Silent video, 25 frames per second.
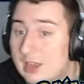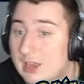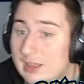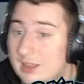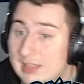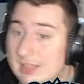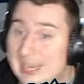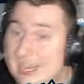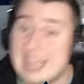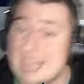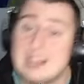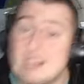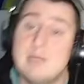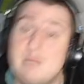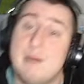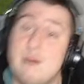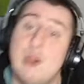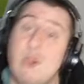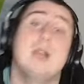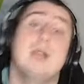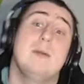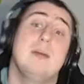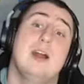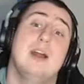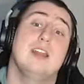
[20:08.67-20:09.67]
Like, in the
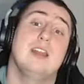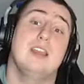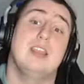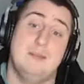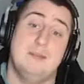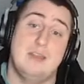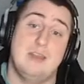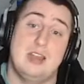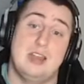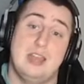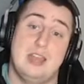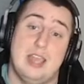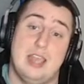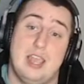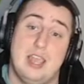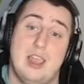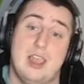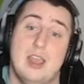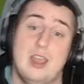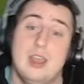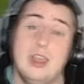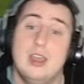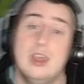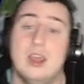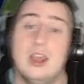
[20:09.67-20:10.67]
Pokemon community,
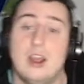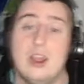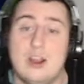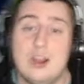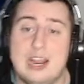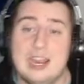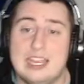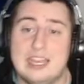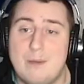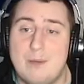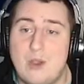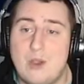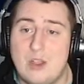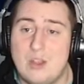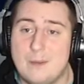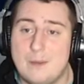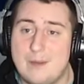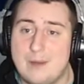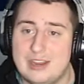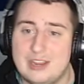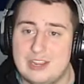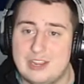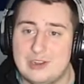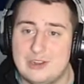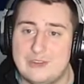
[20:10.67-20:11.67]
or in the
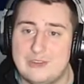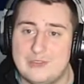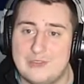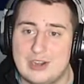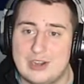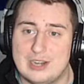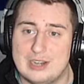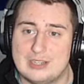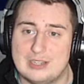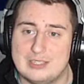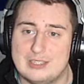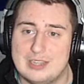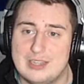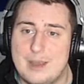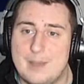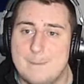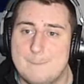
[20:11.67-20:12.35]
Pokemon universe,